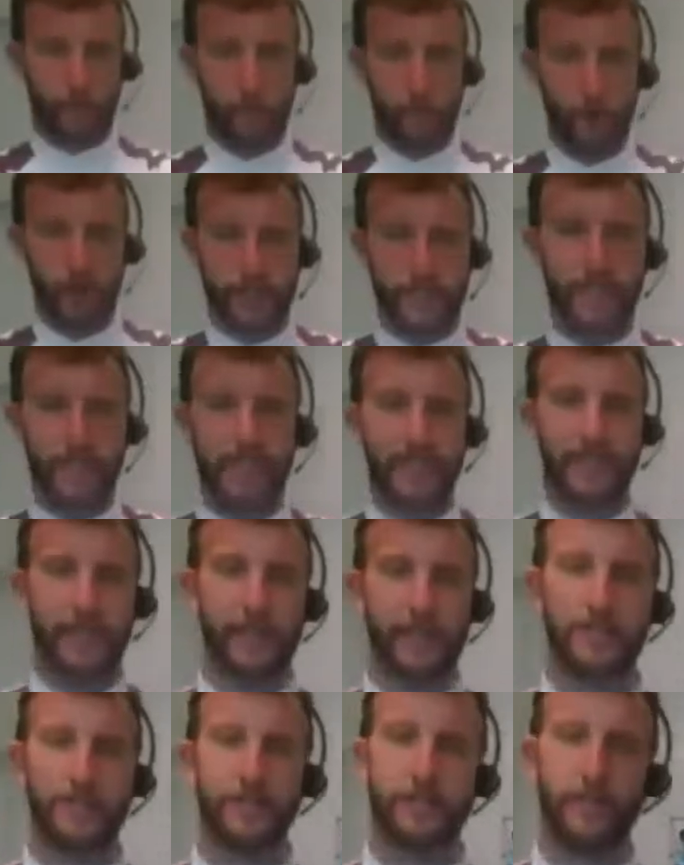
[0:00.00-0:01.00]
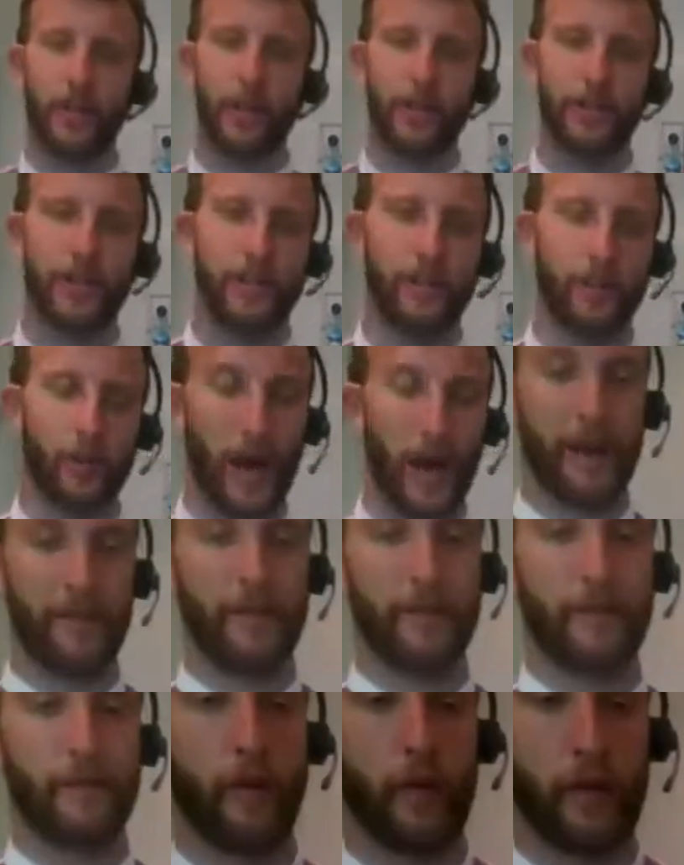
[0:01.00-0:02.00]
4 cylinders in total to
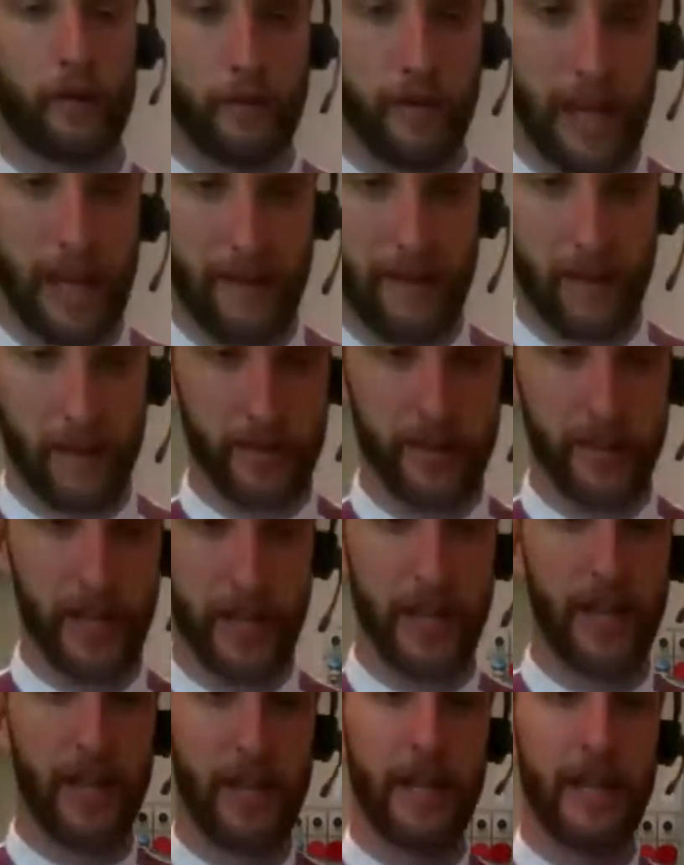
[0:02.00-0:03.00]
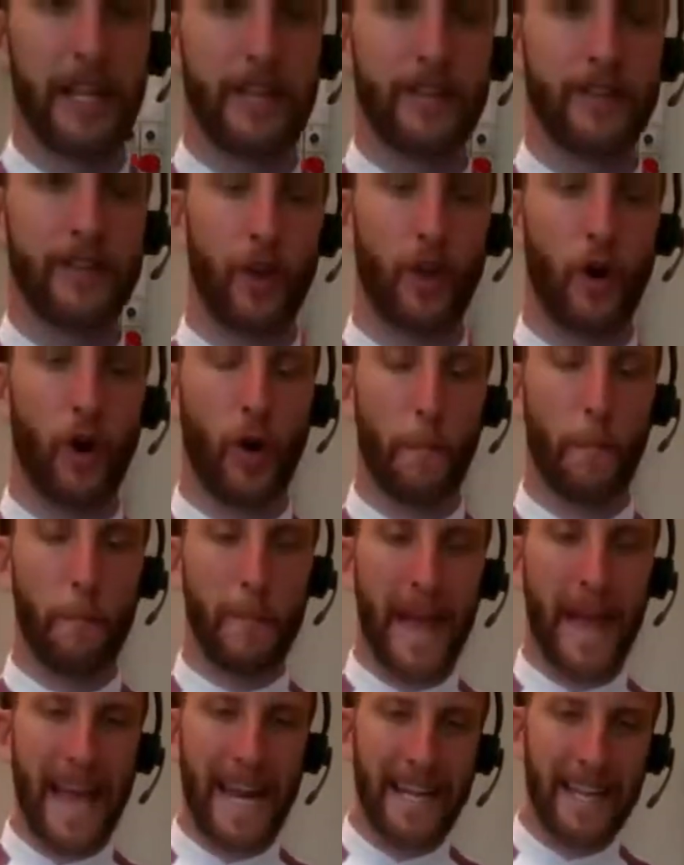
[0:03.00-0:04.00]
have 4 flavors. So
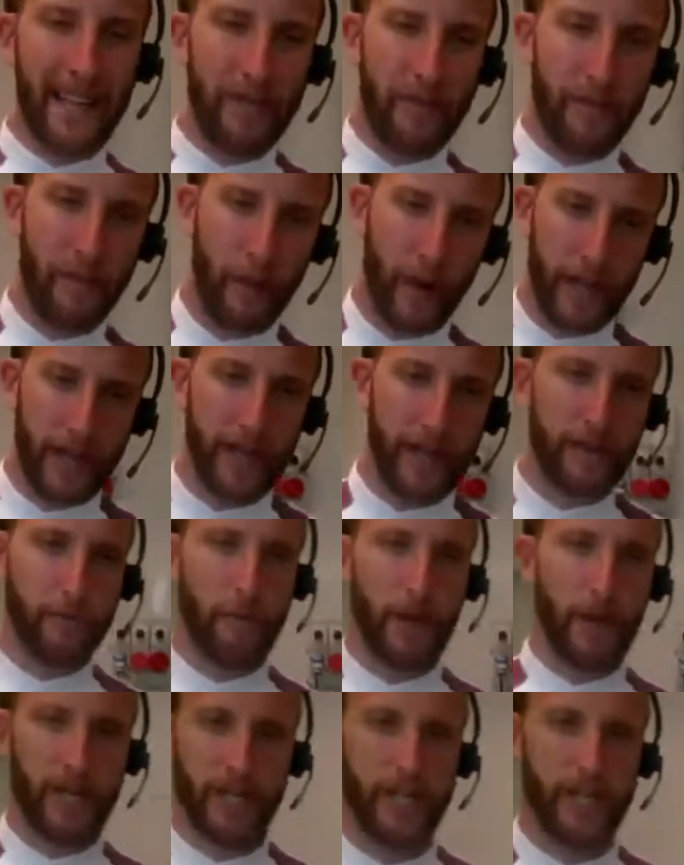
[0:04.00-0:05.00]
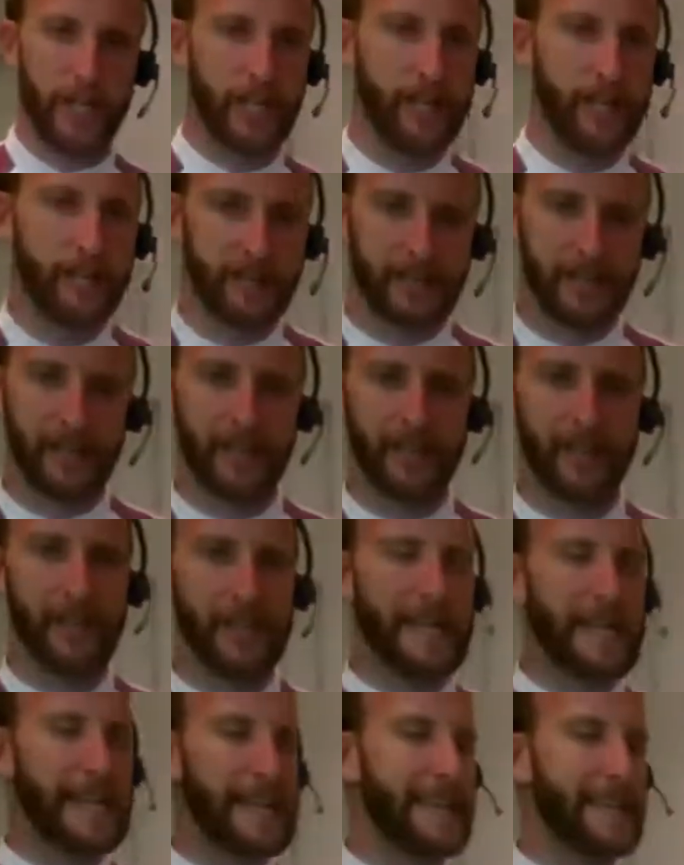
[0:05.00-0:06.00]
many different machines.
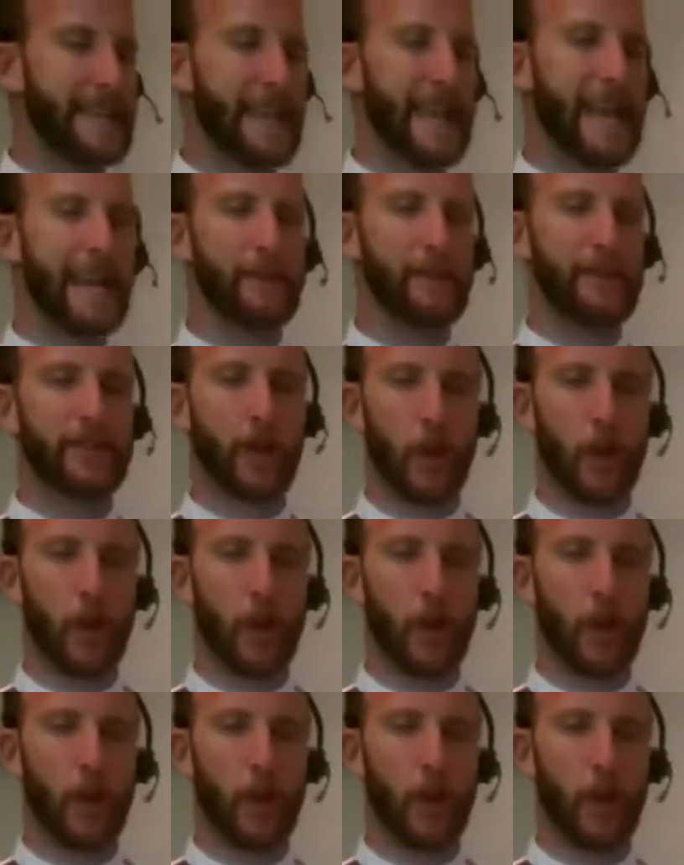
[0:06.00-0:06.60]
The name